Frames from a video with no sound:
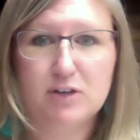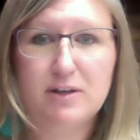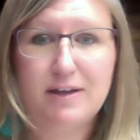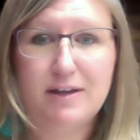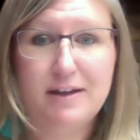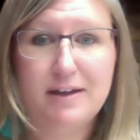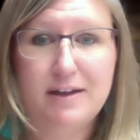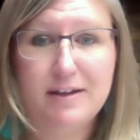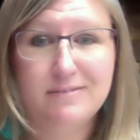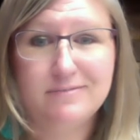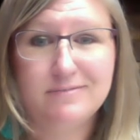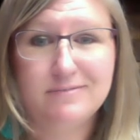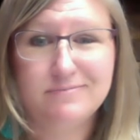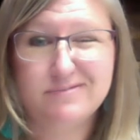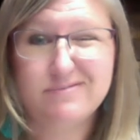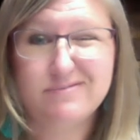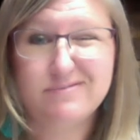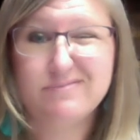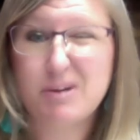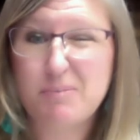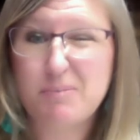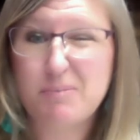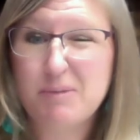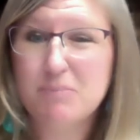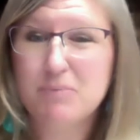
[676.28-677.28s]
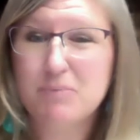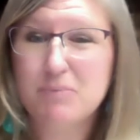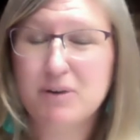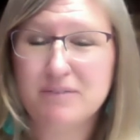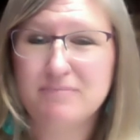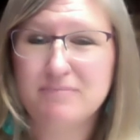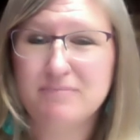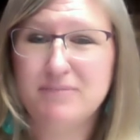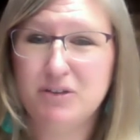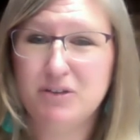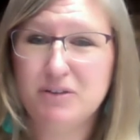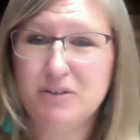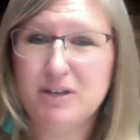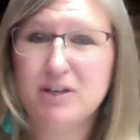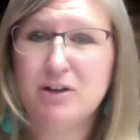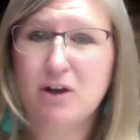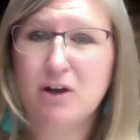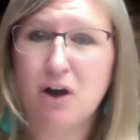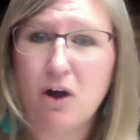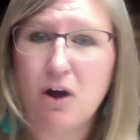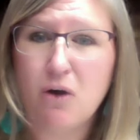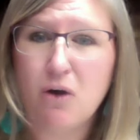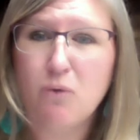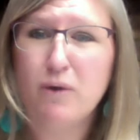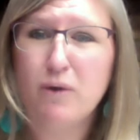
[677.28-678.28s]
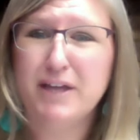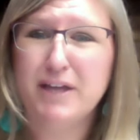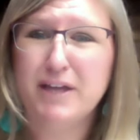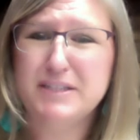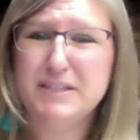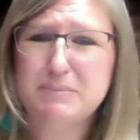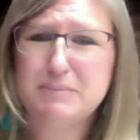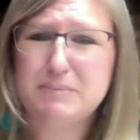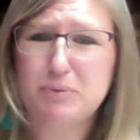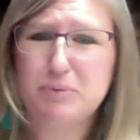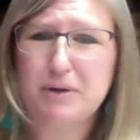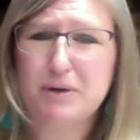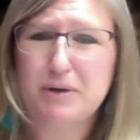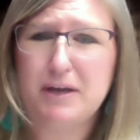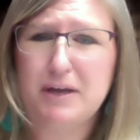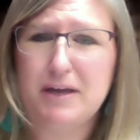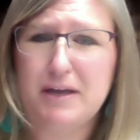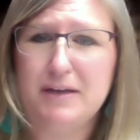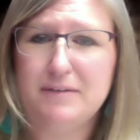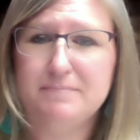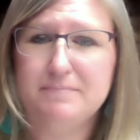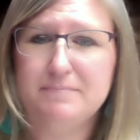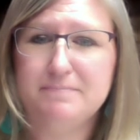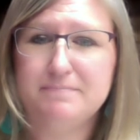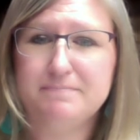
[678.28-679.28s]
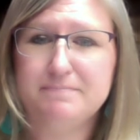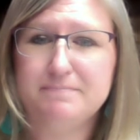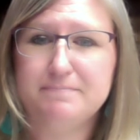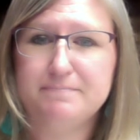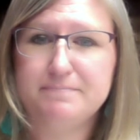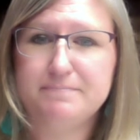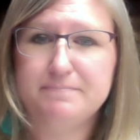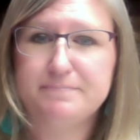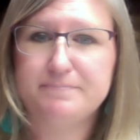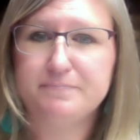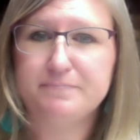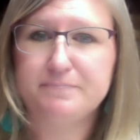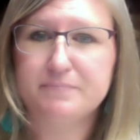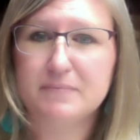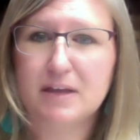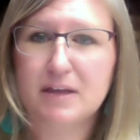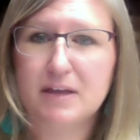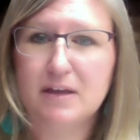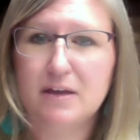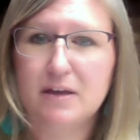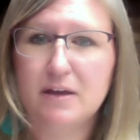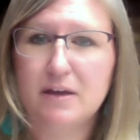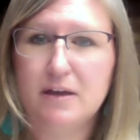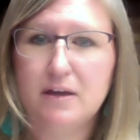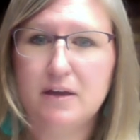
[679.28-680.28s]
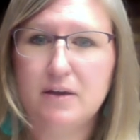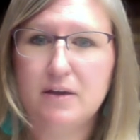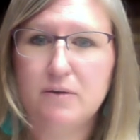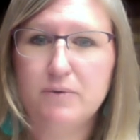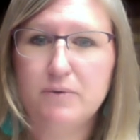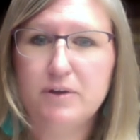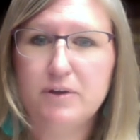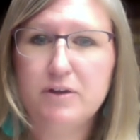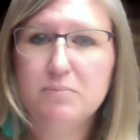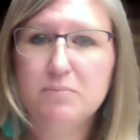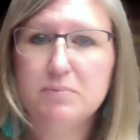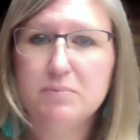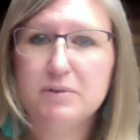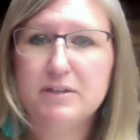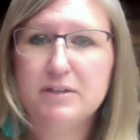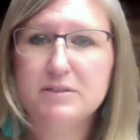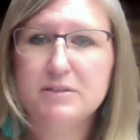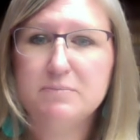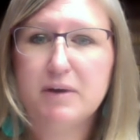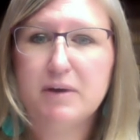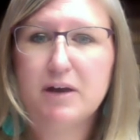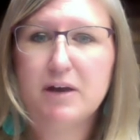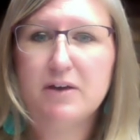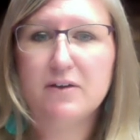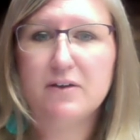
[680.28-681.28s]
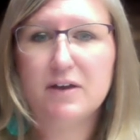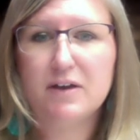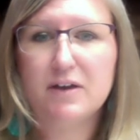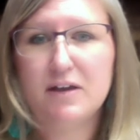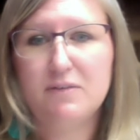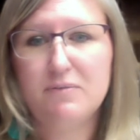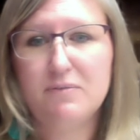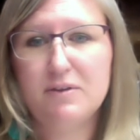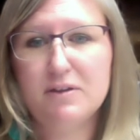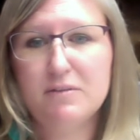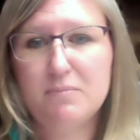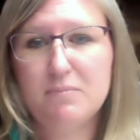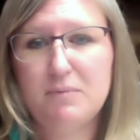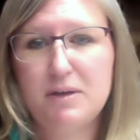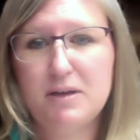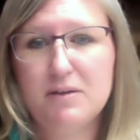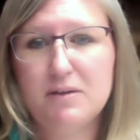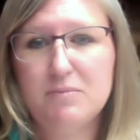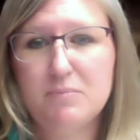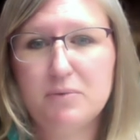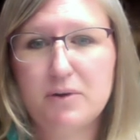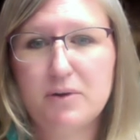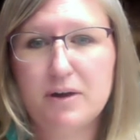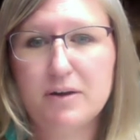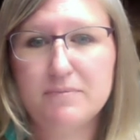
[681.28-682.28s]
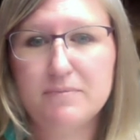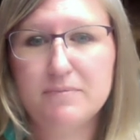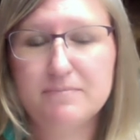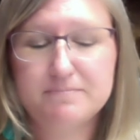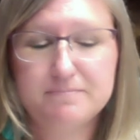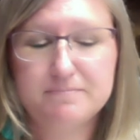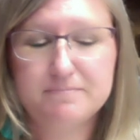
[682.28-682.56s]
And remember, you can always pray. Will you please bow your head with me in prayer?